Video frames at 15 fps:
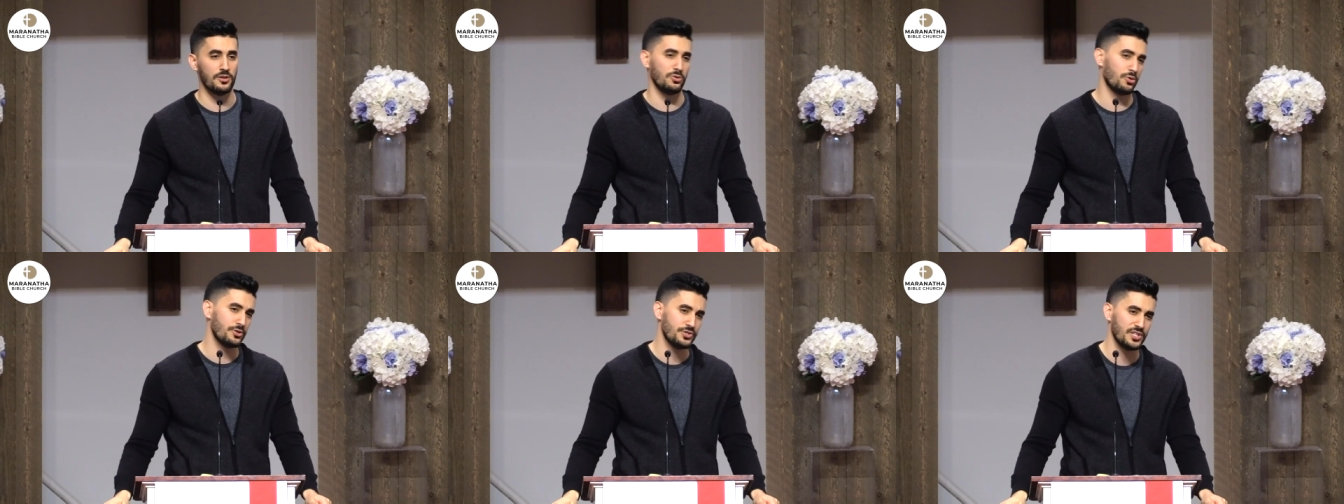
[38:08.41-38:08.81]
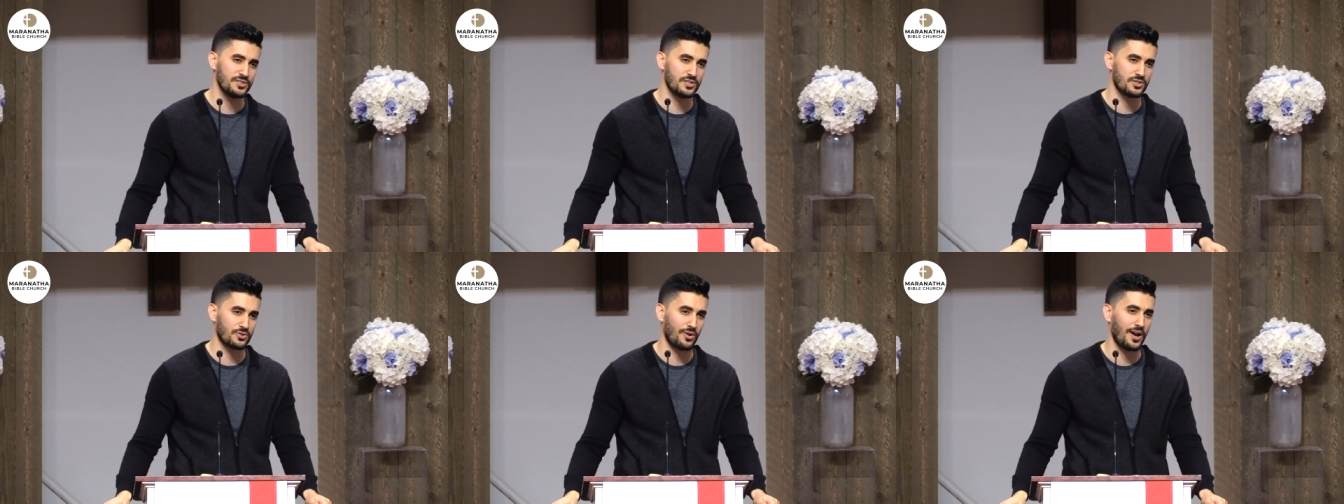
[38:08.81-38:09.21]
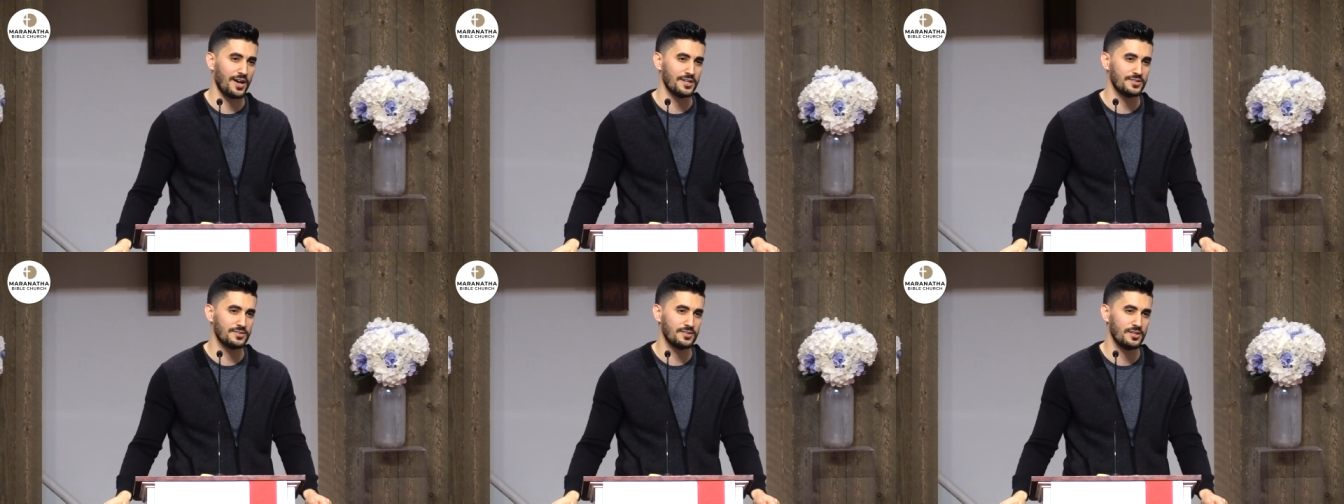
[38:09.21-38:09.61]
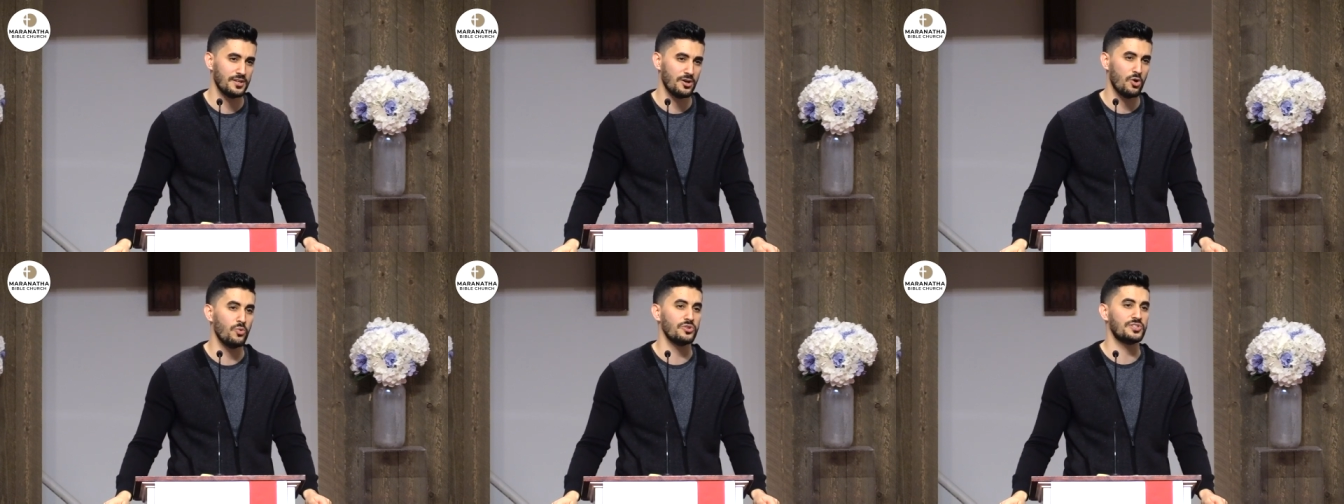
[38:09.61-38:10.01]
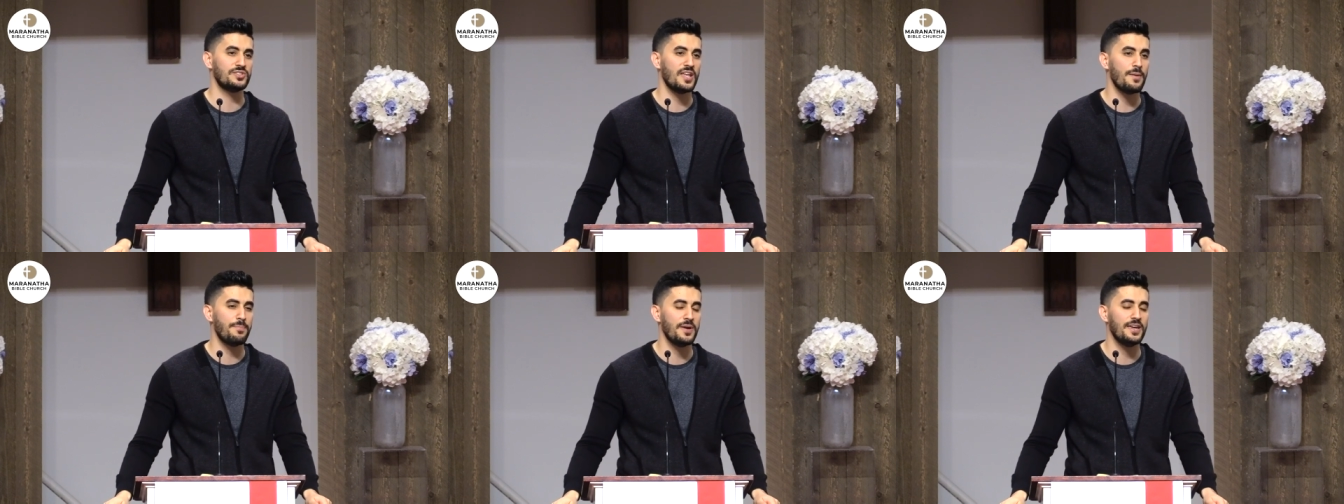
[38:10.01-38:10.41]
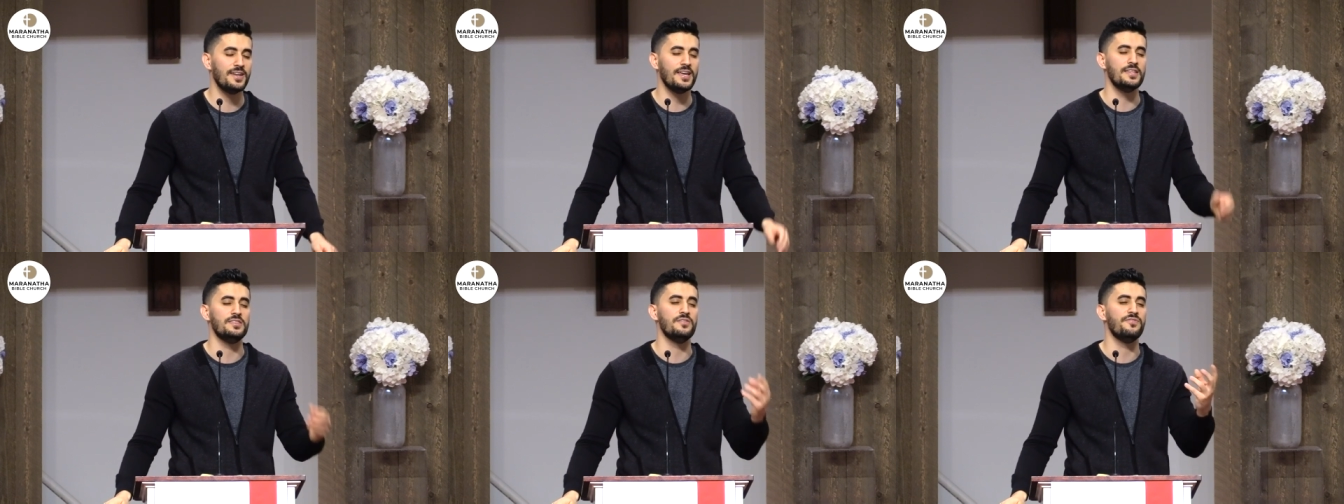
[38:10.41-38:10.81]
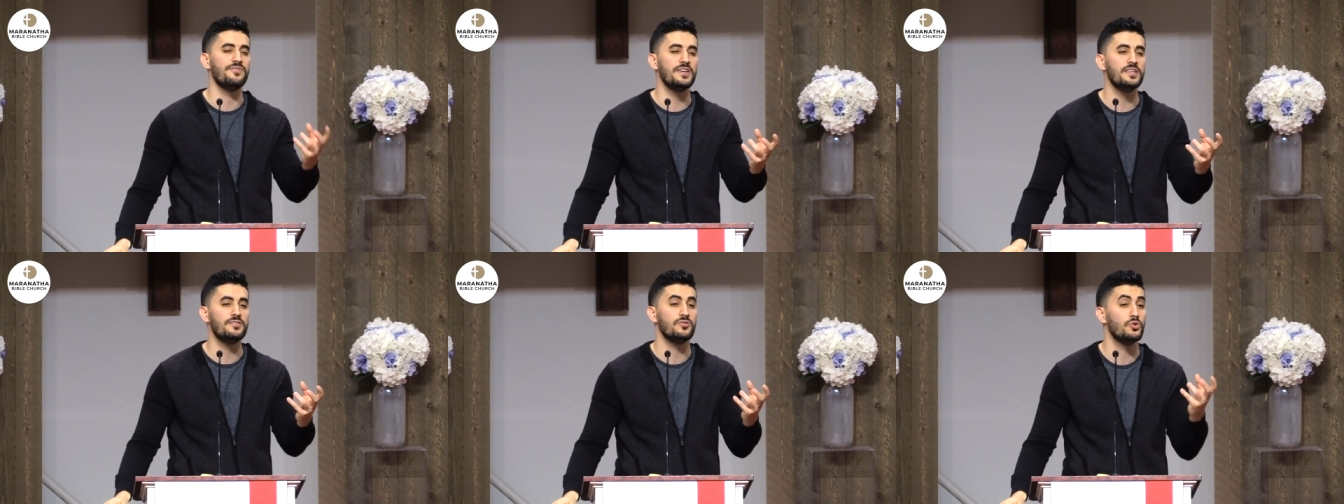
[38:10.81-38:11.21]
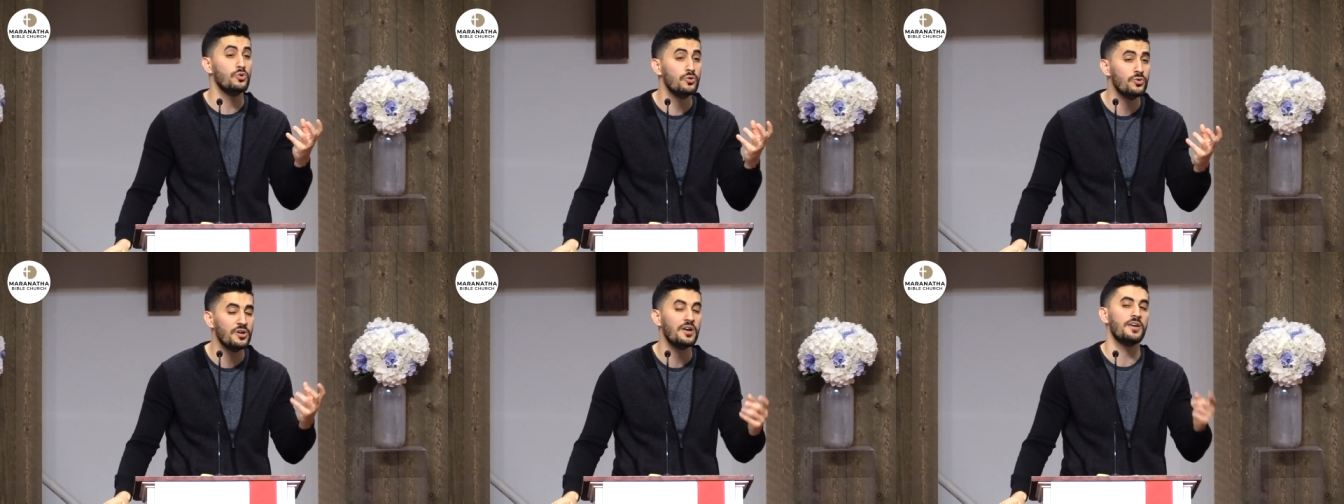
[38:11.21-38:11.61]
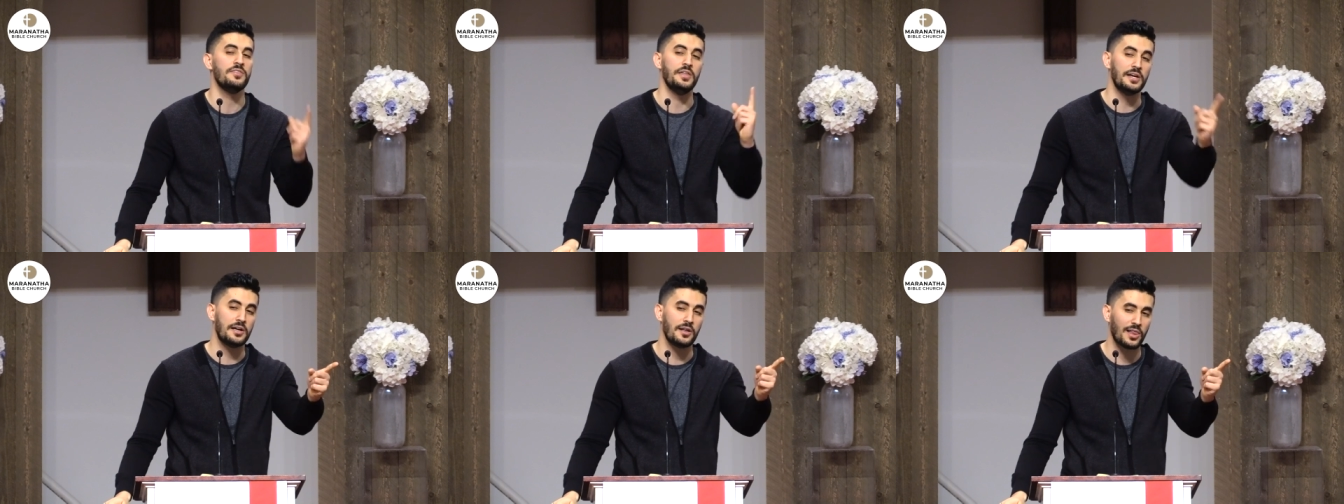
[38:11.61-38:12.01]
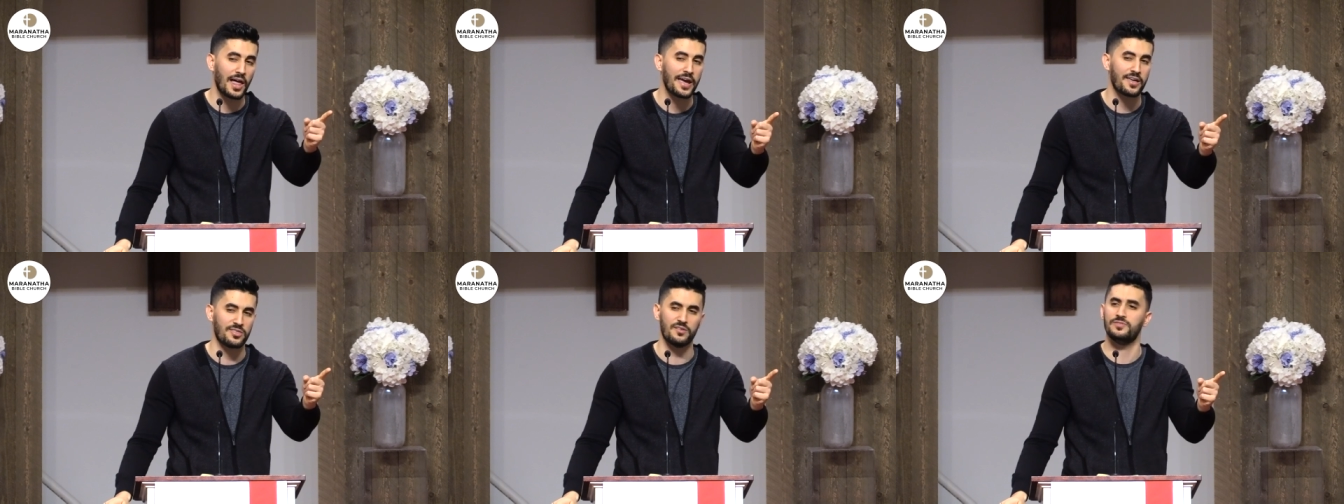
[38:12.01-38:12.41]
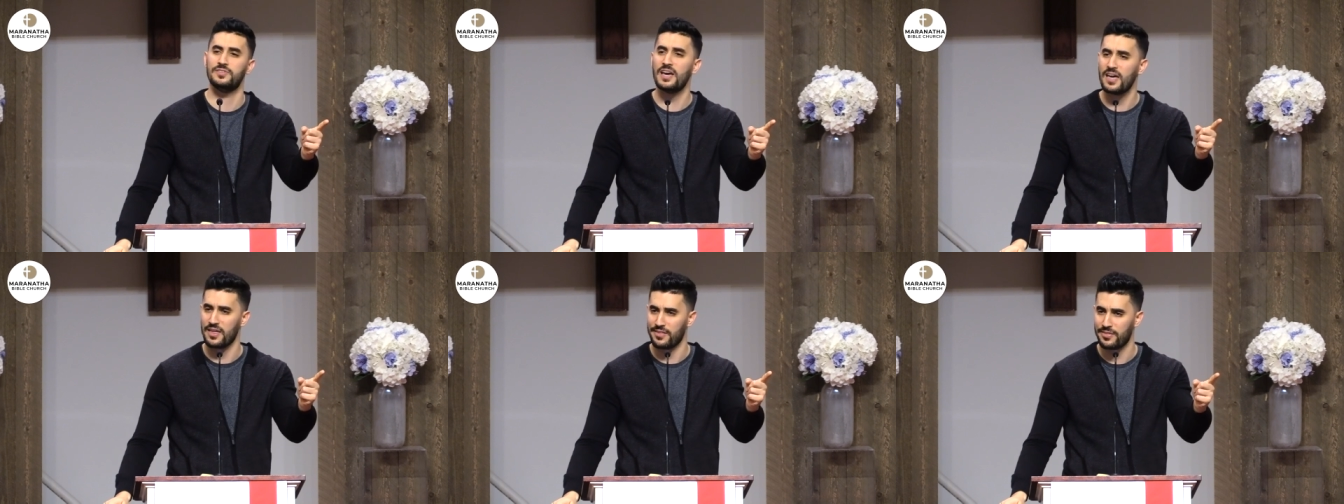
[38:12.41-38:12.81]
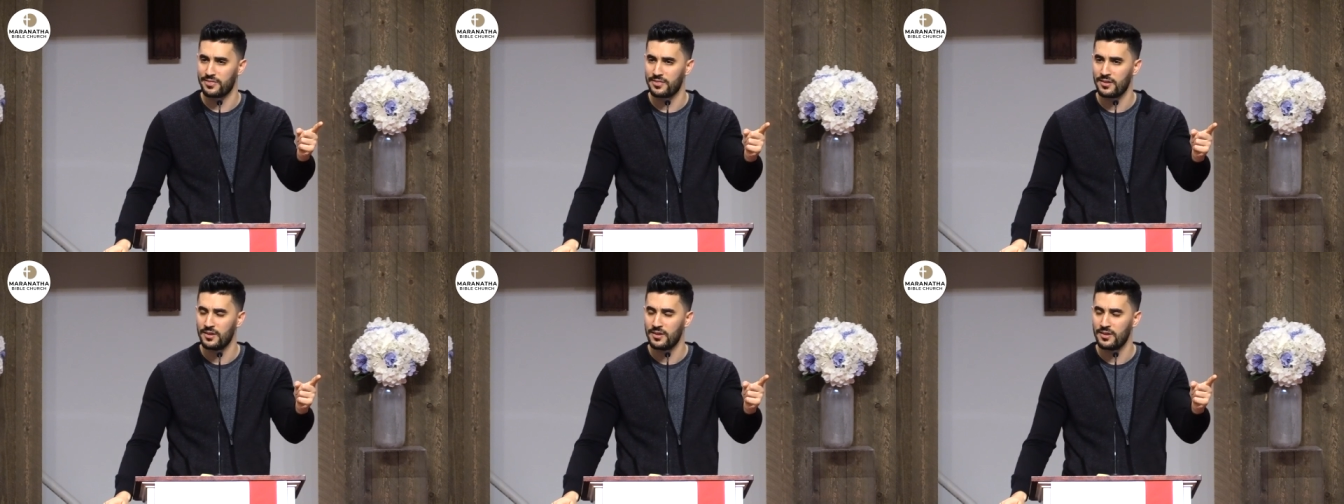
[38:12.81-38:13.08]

the Lord Jesus Christ who will step in and defeat who? The Goliath of death.